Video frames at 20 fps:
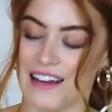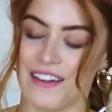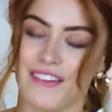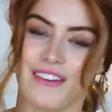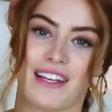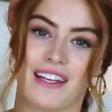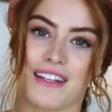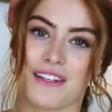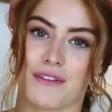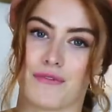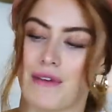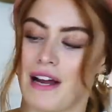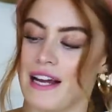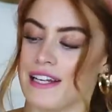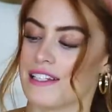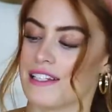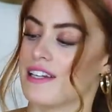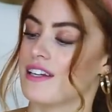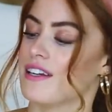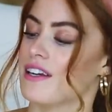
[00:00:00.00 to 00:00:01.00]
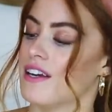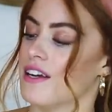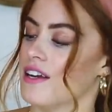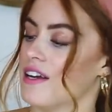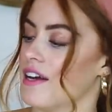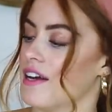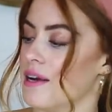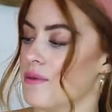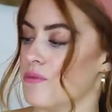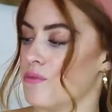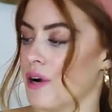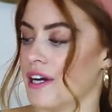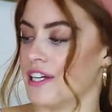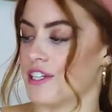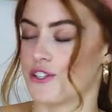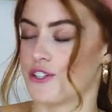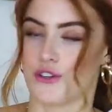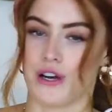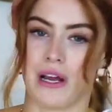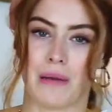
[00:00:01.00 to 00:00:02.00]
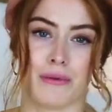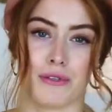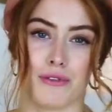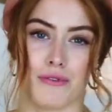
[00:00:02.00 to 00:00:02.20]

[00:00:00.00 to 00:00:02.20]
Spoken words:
I think the red and white stripe